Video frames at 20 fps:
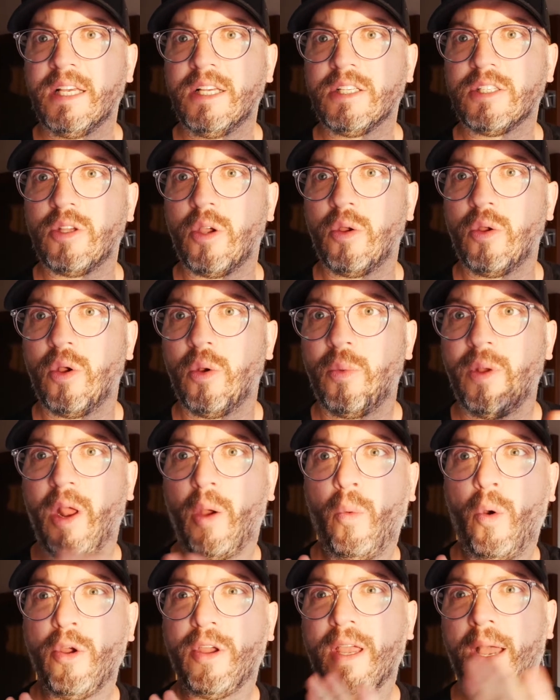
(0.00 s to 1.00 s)
So when I
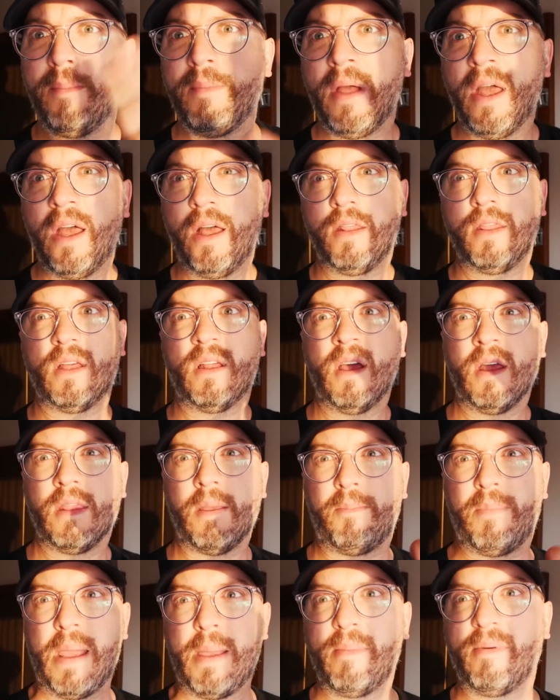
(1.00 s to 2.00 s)
woke up,
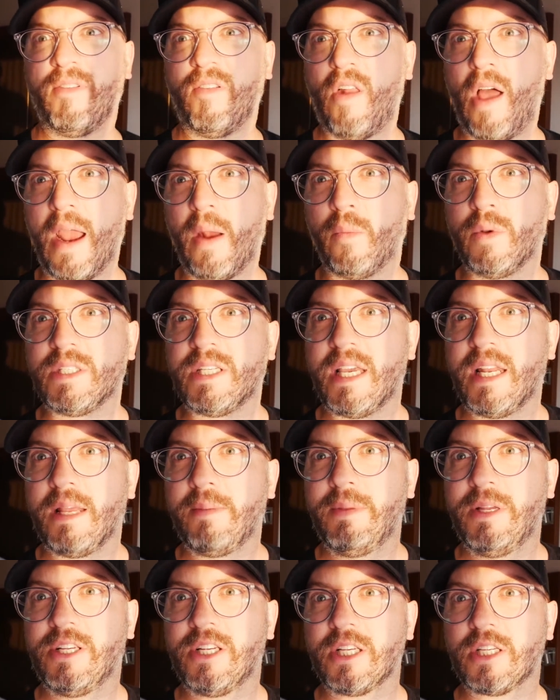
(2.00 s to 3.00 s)
the beam of light was hitting
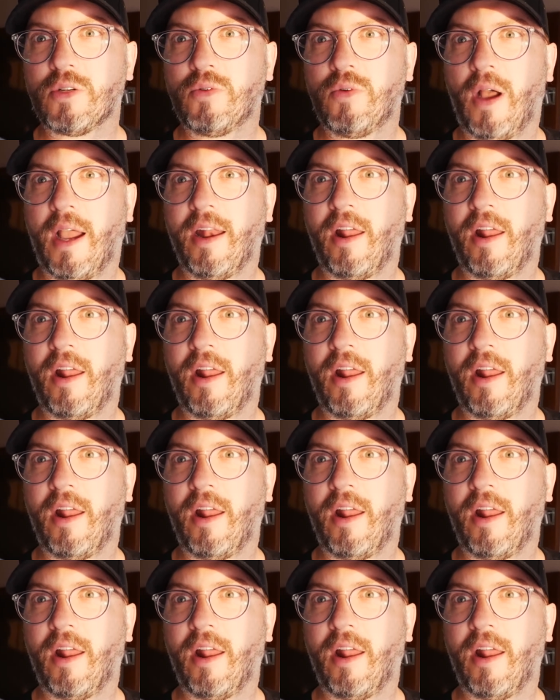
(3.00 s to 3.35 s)
me just right.